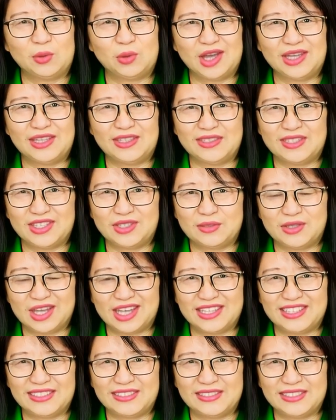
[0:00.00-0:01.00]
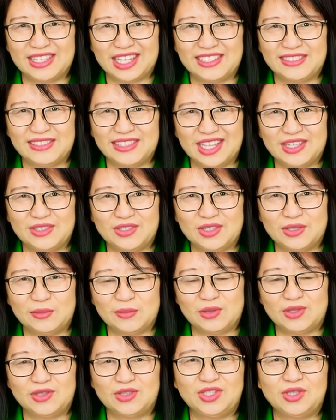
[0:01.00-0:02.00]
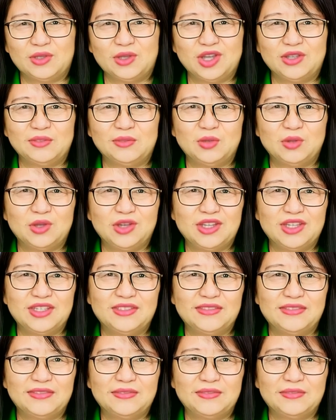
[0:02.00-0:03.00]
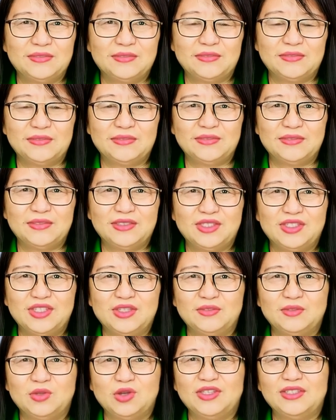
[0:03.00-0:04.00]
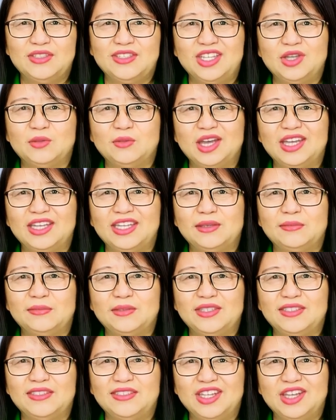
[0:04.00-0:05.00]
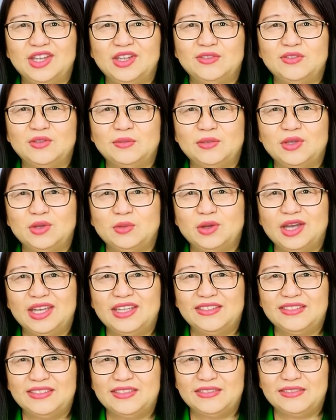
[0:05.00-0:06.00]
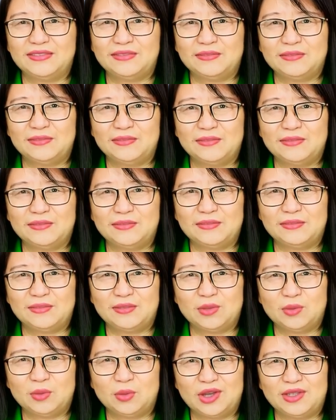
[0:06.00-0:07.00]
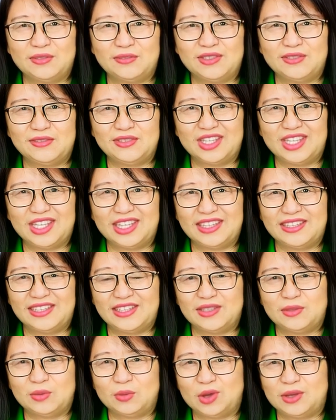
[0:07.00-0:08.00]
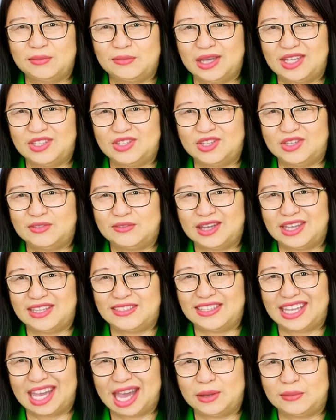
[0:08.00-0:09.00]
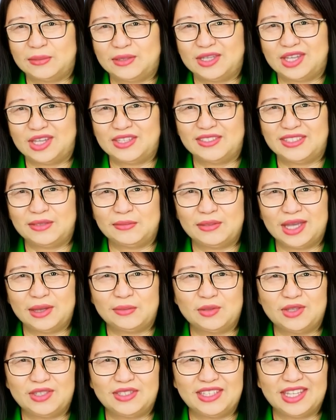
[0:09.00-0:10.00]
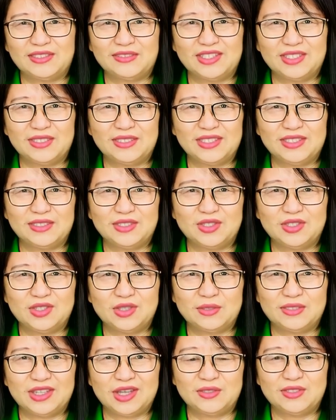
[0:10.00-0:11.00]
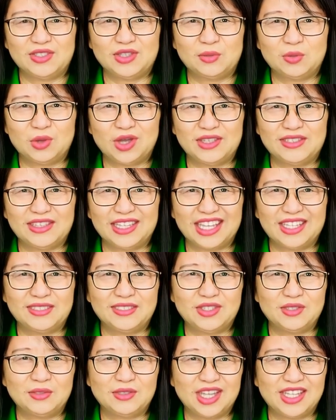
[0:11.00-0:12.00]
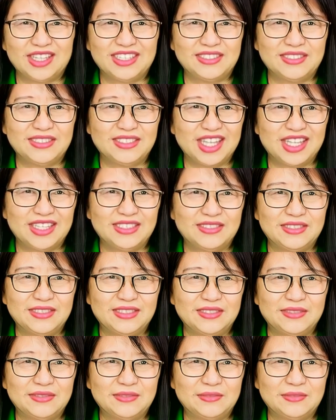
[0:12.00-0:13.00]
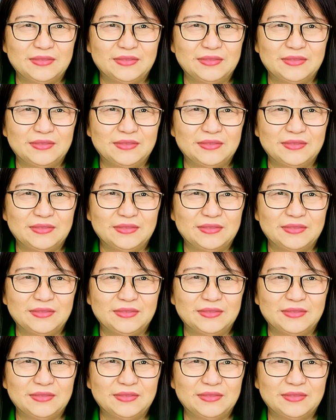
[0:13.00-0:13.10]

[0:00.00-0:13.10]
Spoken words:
Why did the United States enter the Persian Gulf War? To force the Iraqi military from Kuwait. 115. What major event happened on September 11, 2001 in the United States?